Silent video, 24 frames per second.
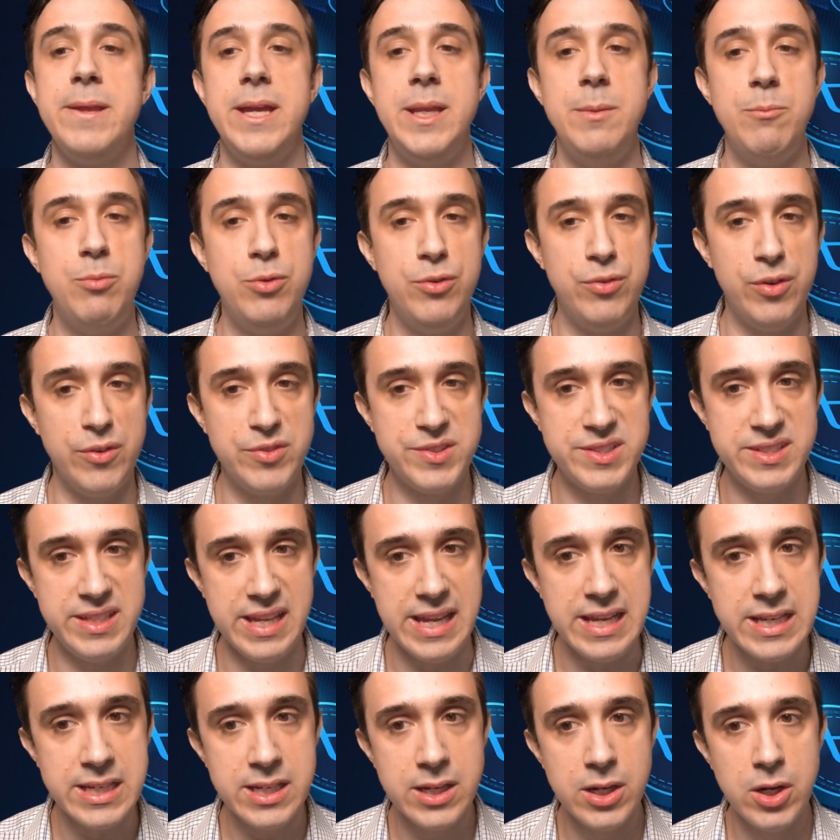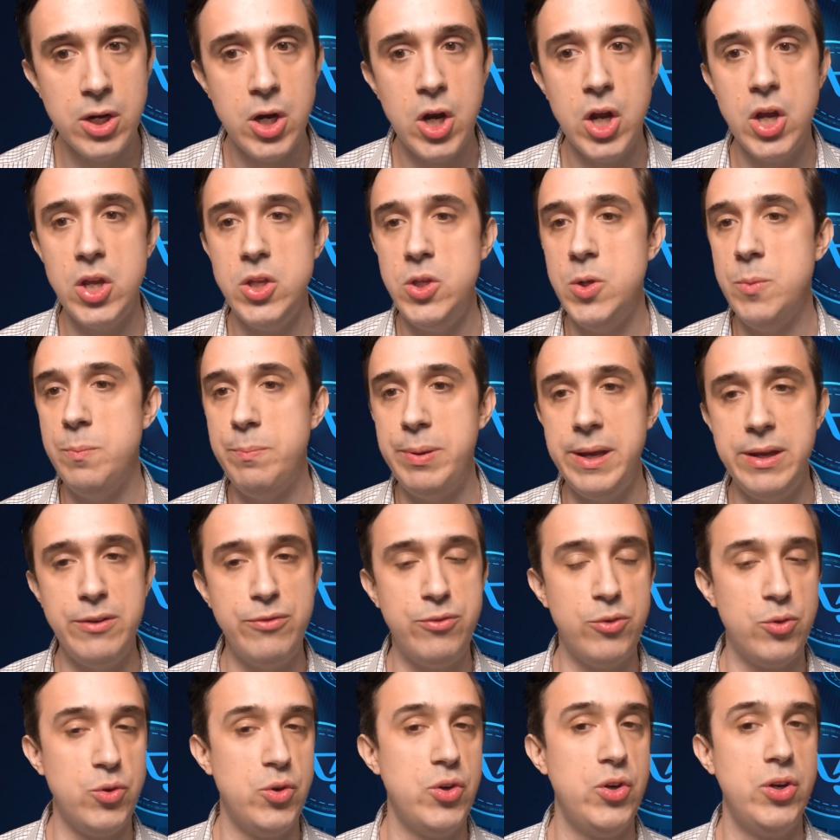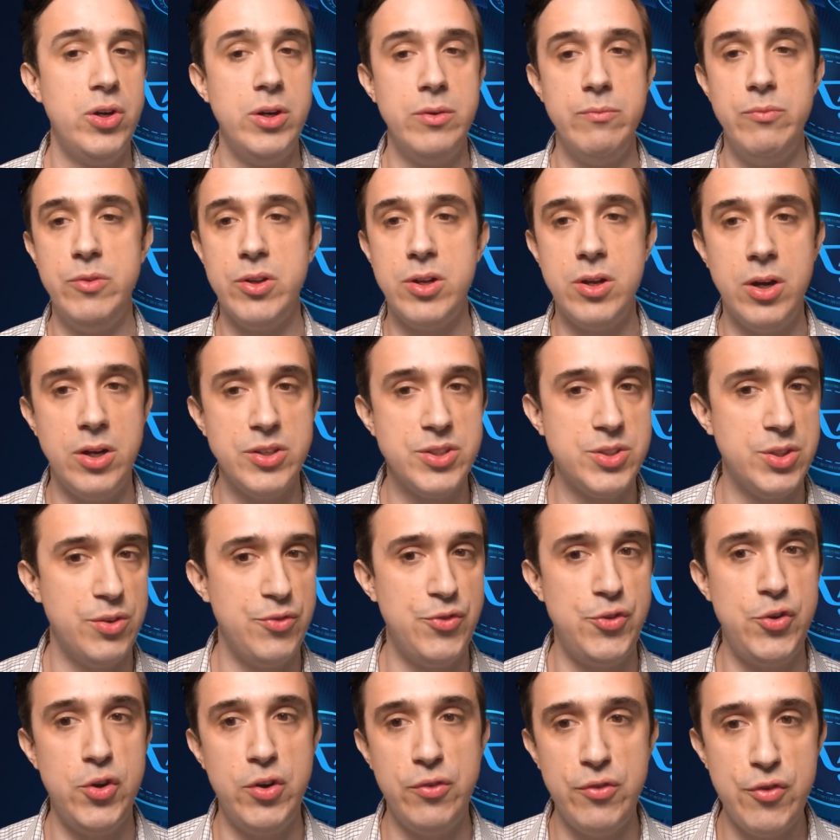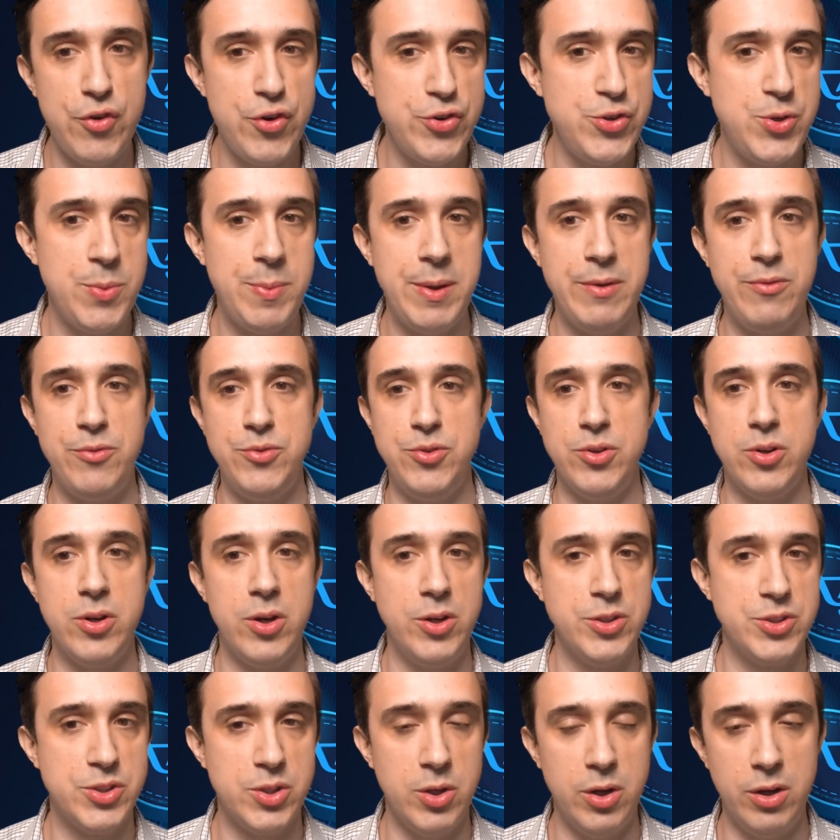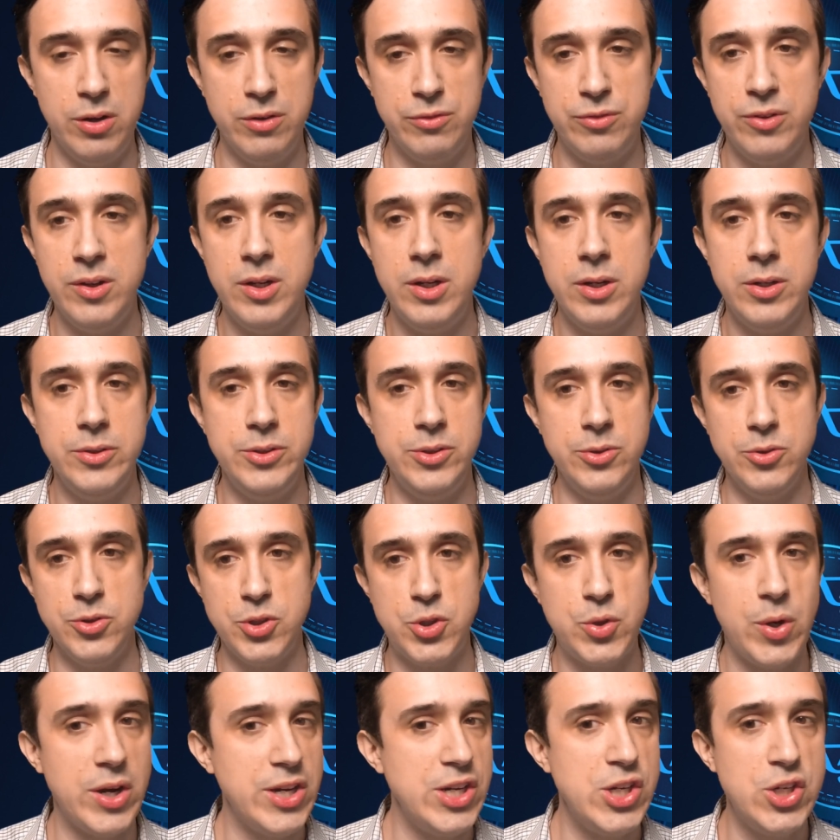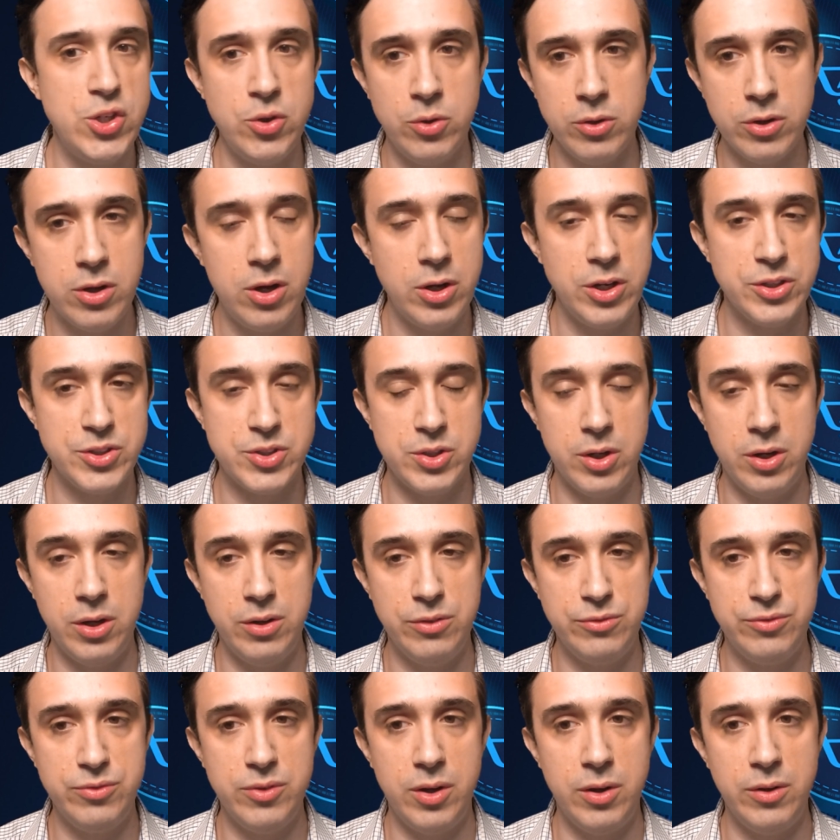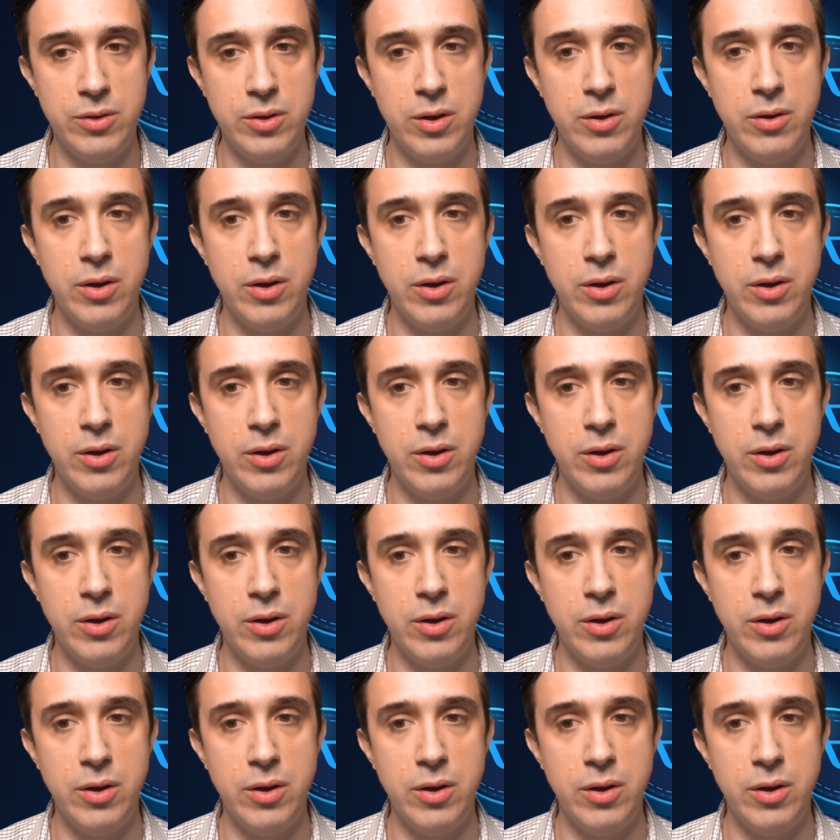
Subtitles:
In proof of stake, you pay for the cost of servers, you pay for the cost of the traditional cost of